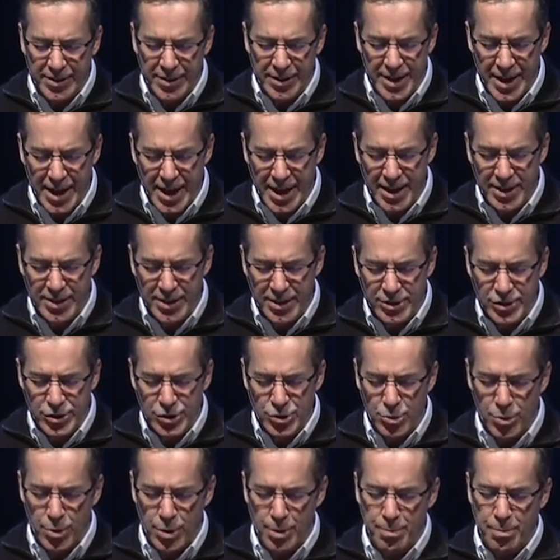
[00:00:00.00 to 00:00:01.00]
the day that
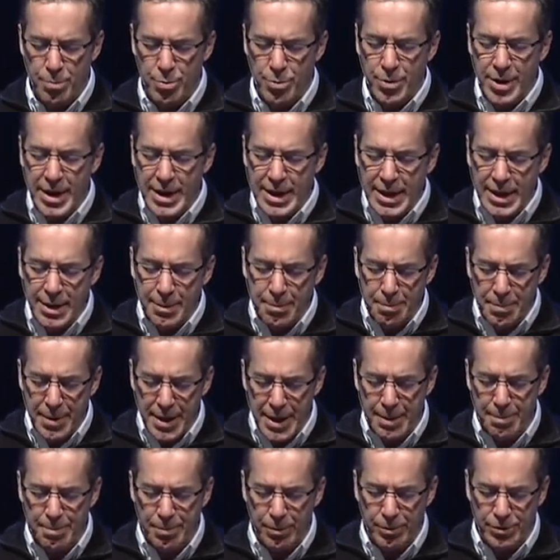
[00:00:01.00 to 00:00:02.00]
you are bringing
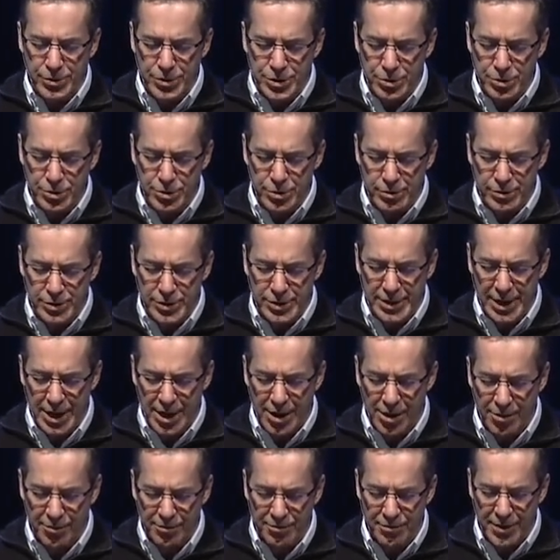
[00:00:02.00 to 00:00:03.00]
people to
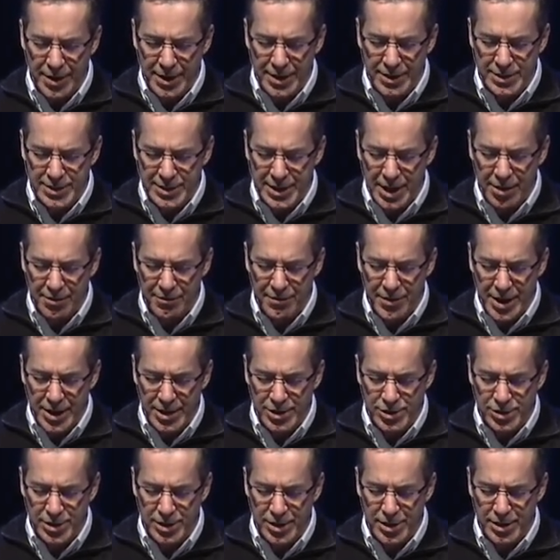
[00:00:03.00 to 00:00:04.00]
yourself in
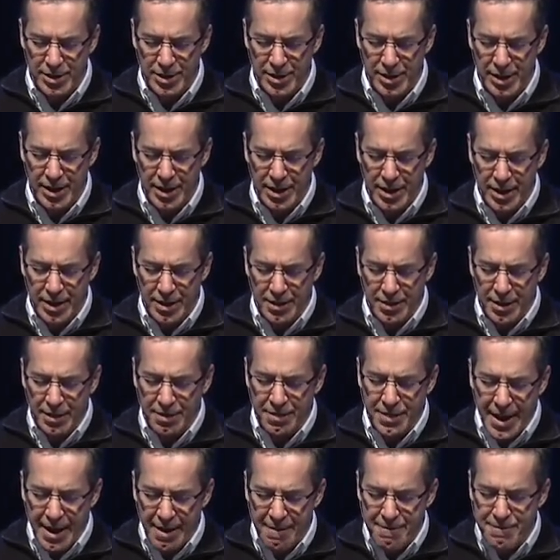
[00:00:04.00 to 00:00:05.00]
salvation,
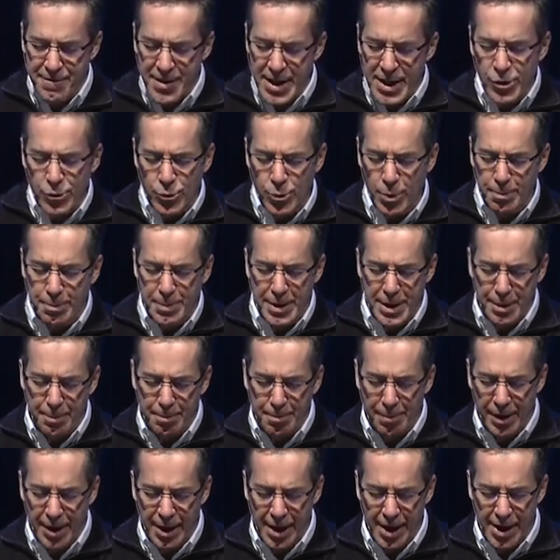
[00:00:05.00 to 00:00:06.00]
that that faith would be
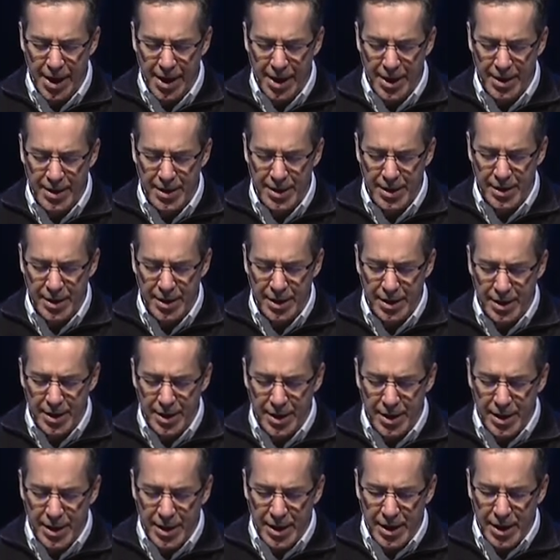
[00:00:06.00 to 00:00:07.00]
applied
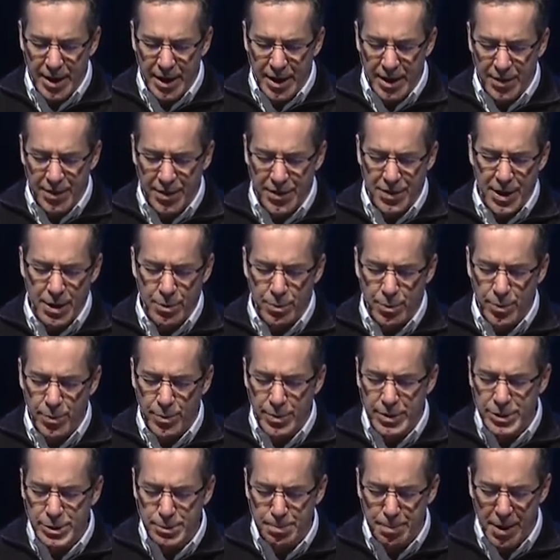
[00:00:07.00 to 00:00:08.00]
and that they would
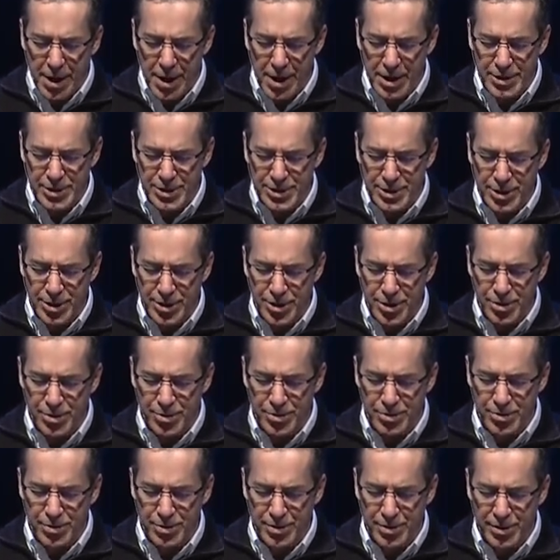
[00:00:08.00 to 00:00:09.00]
respond to you,